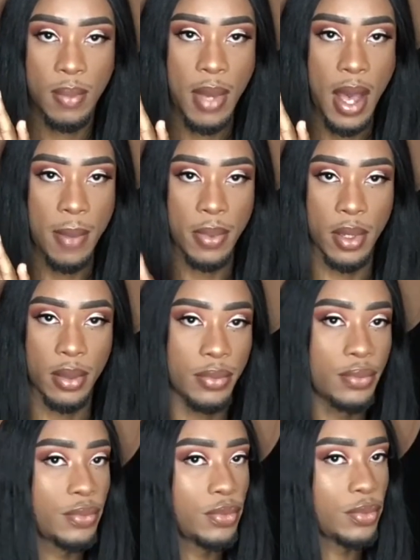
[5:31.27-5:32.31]
Poppin'.
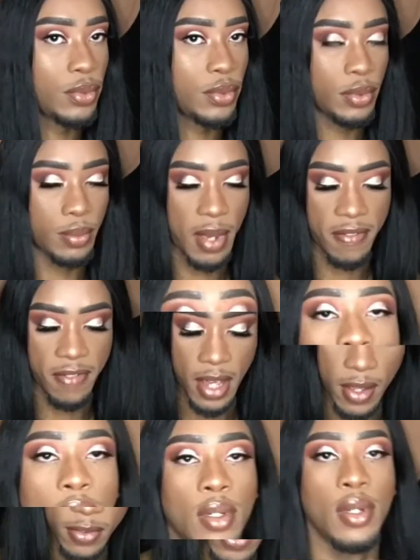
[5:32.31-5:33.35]
My
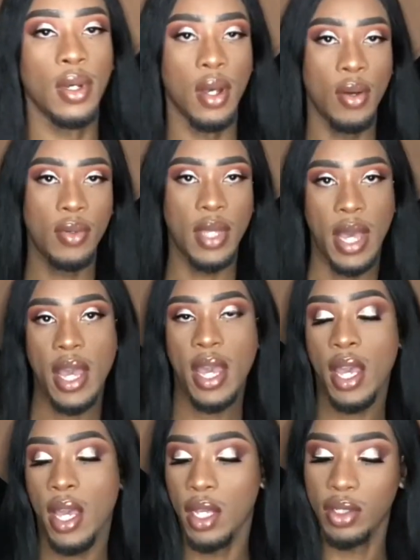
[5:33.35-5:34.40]
faves from this.
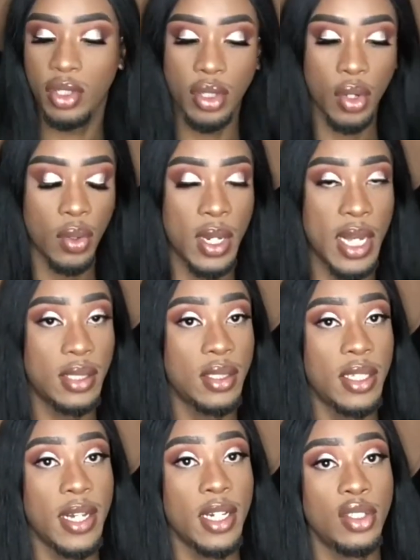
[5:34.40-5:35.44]
Okay, so let's
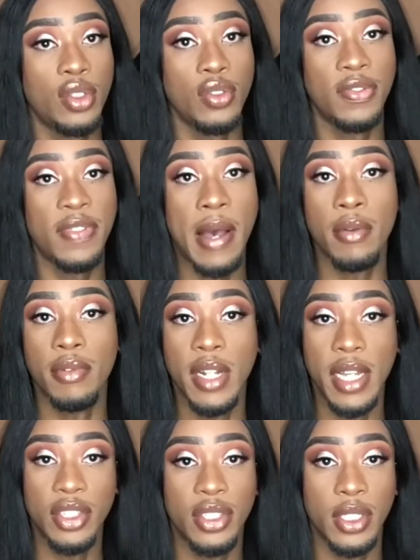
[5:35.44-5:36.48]
get into
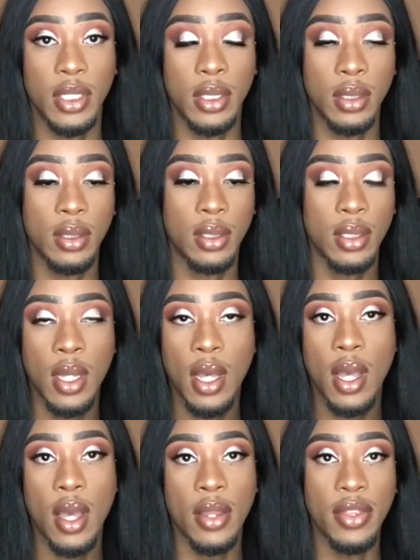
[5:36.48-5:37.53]
foundations.
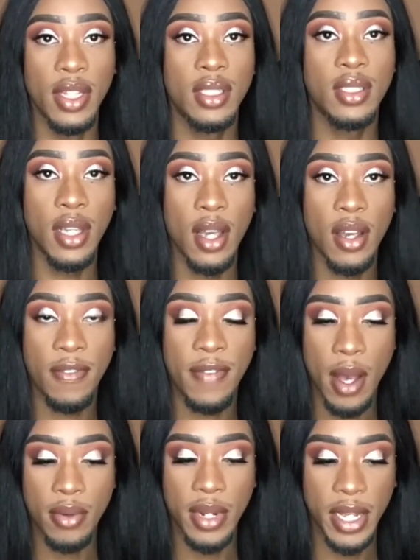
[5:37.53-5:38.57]
This year,
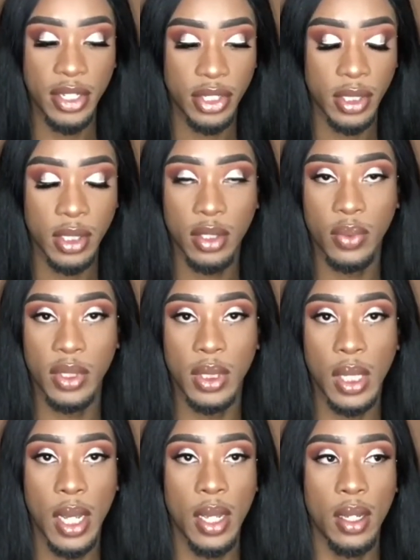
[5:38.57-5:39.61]
foundations was
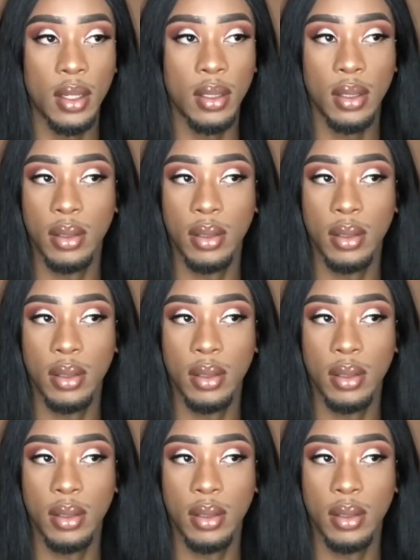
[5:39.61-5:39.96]
like,